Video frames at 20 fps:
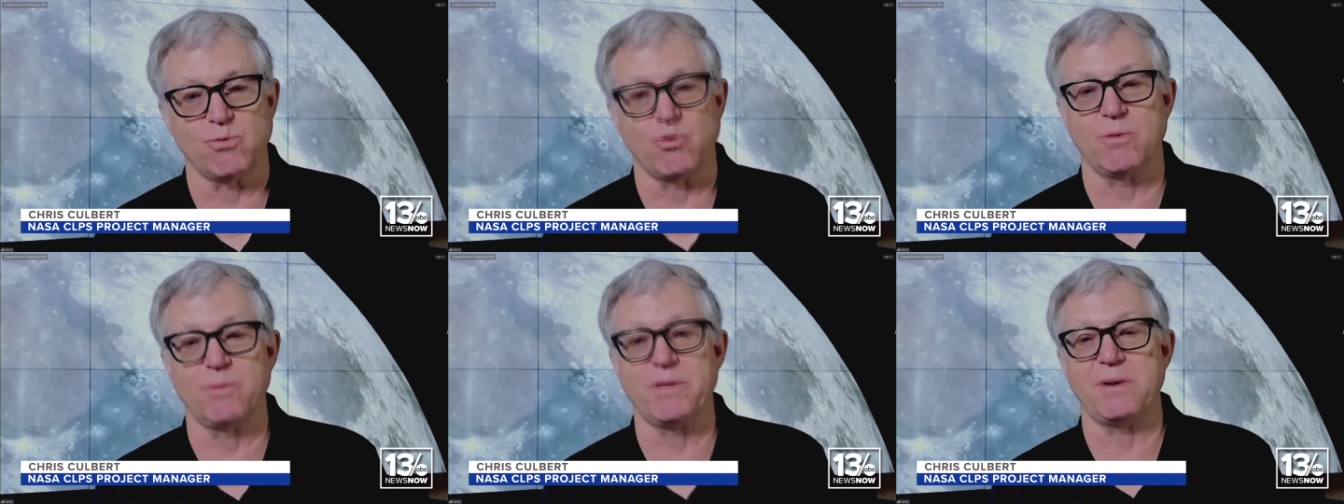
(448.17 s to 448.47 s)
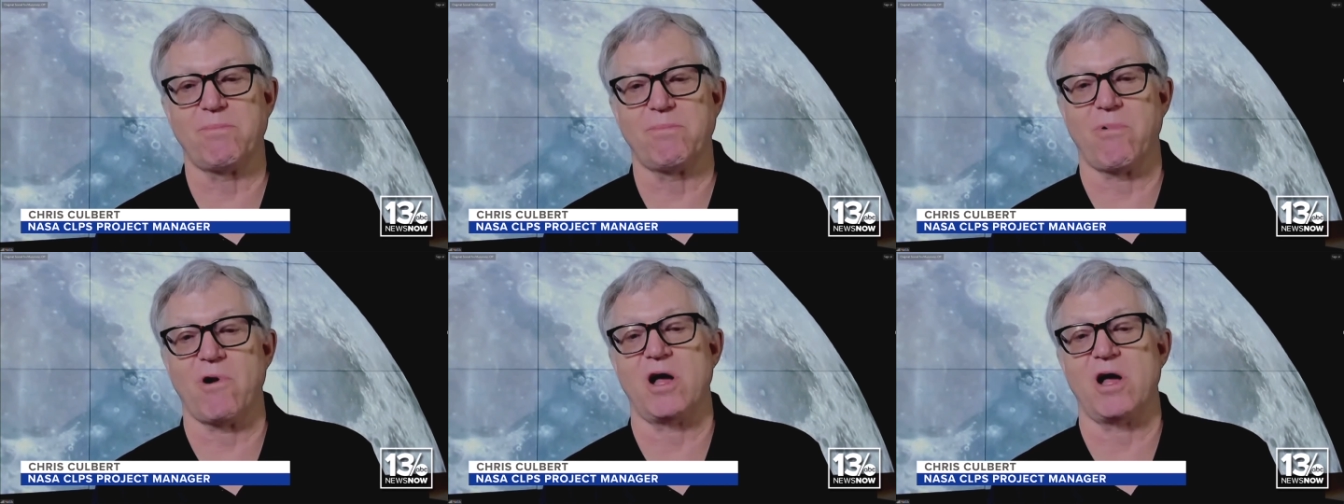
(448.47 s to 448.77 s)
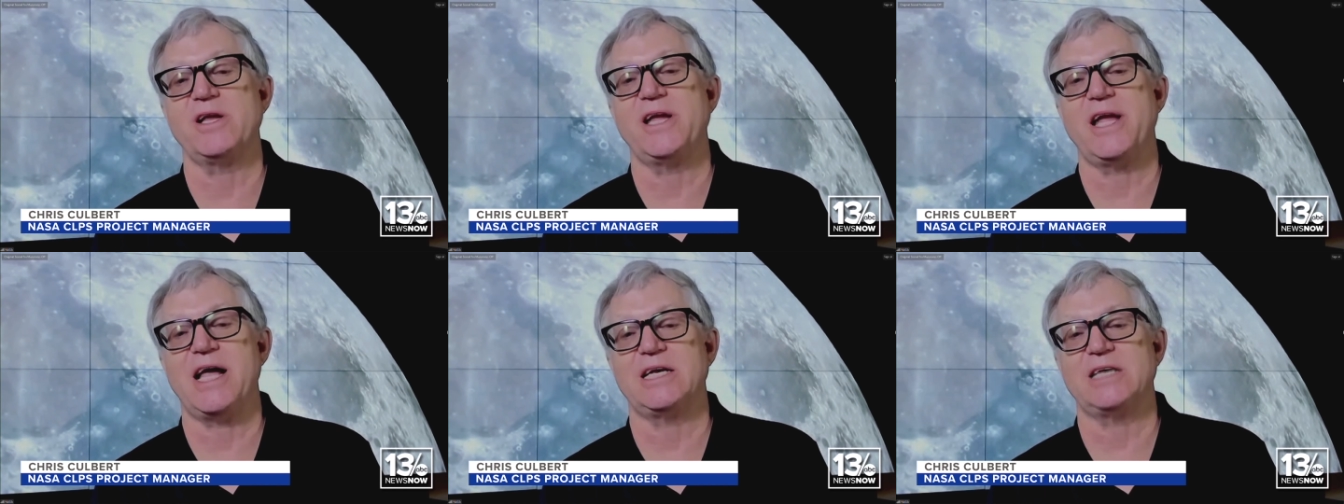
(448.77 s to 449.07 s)
We'll be
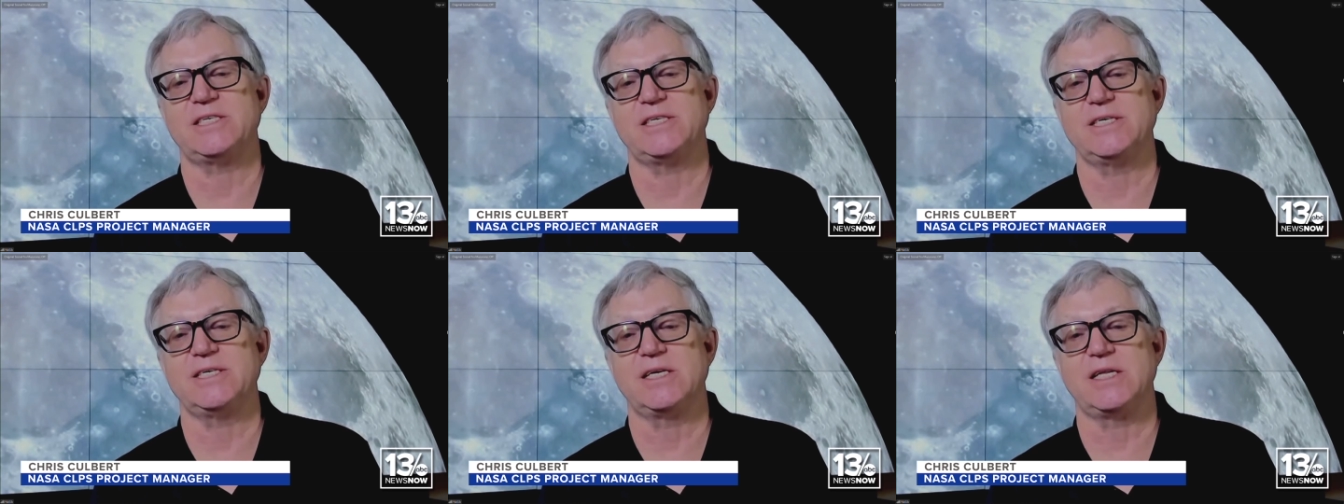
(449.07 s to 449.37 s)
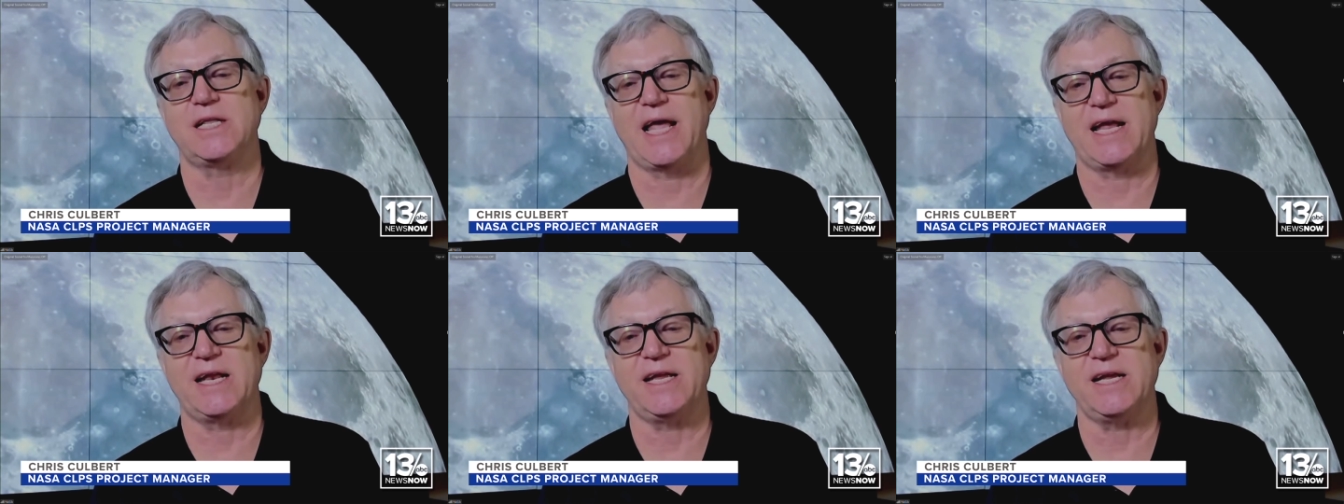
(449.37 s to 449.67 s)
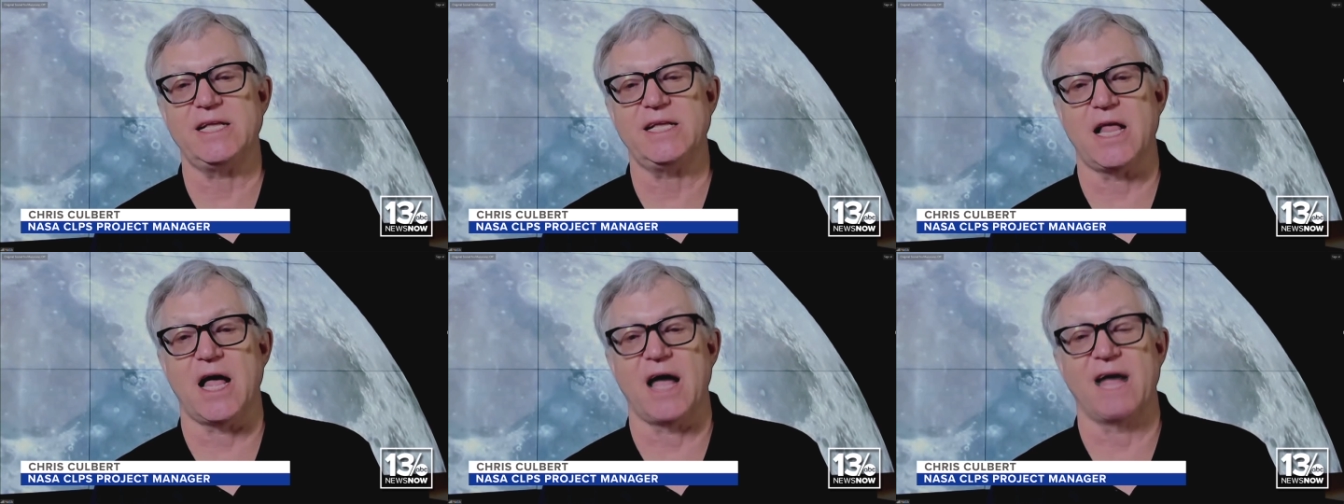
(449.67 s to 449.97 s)
broadcasting the
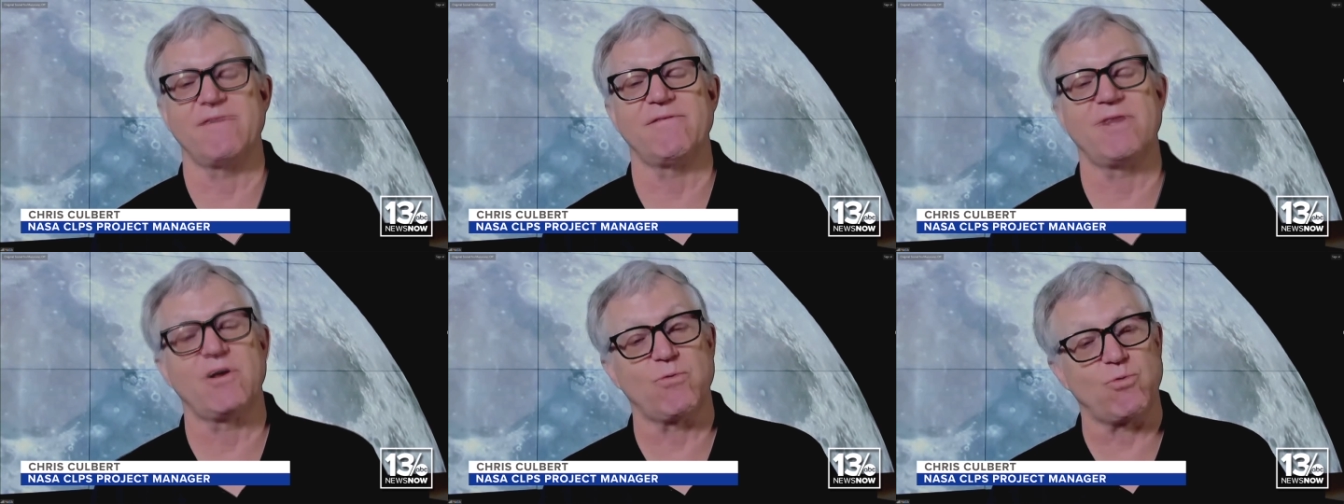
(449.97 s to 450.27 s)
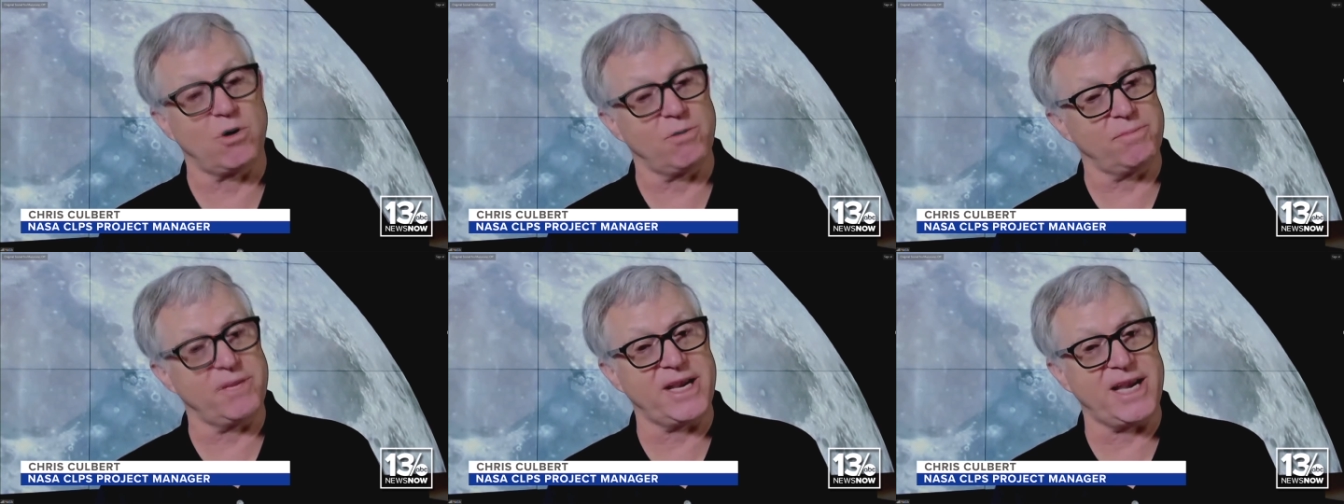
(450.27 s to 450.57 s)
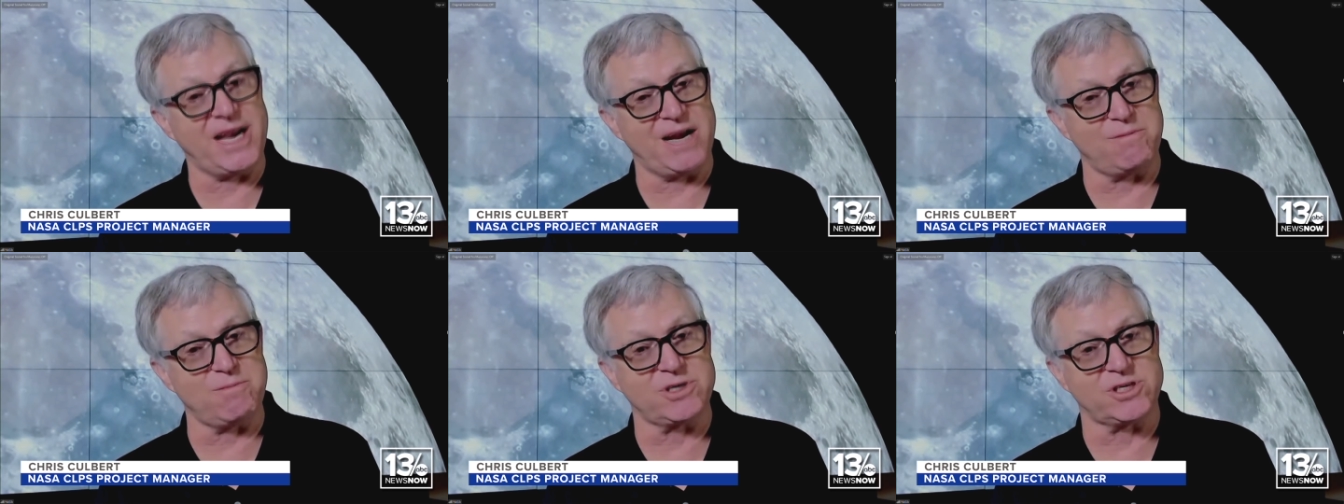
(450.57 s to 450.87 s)
landing live. There won't be
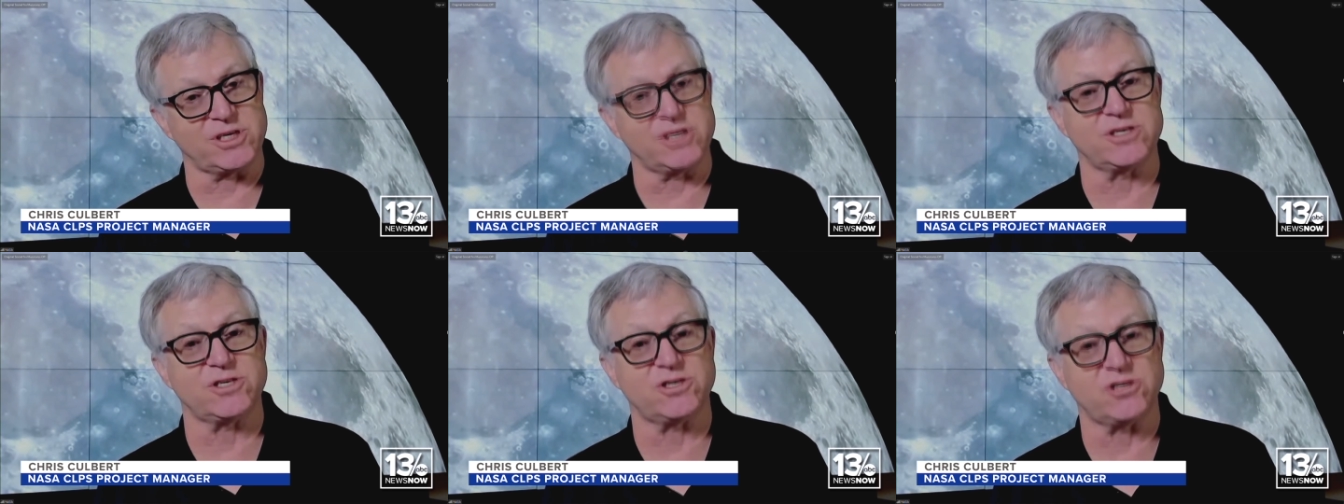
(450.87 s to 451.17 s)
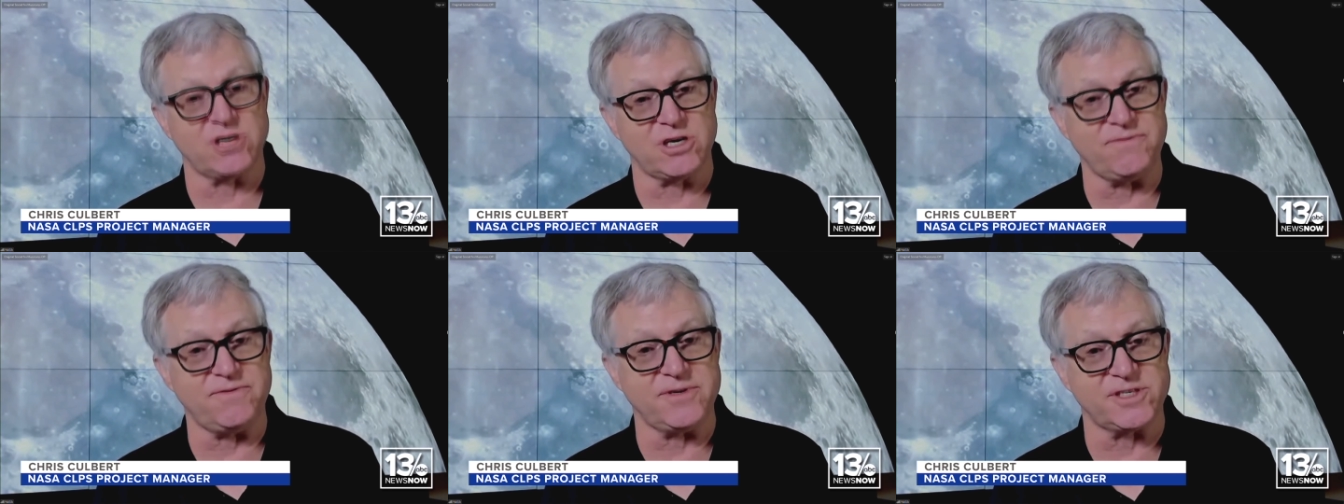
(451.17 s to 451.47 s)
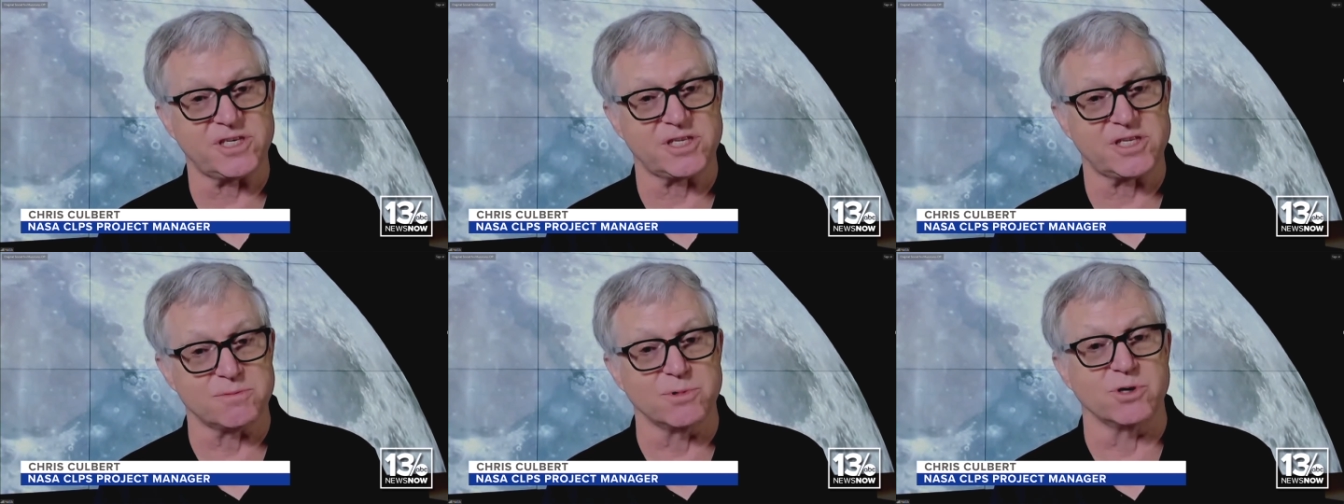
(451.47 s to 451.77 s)
cameras on the
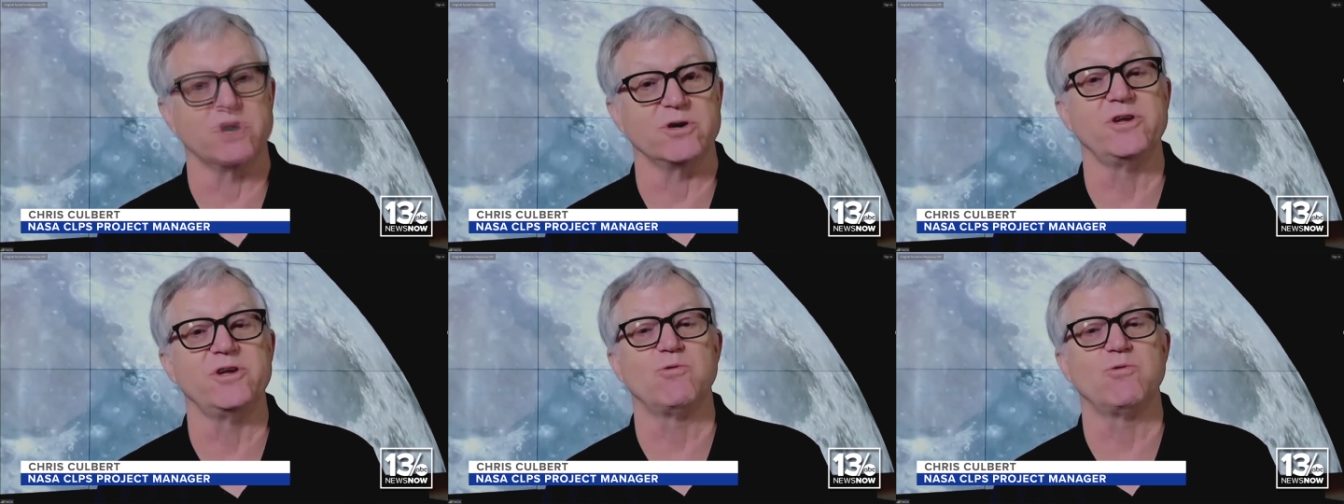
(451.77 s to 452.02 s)
surface of the moon.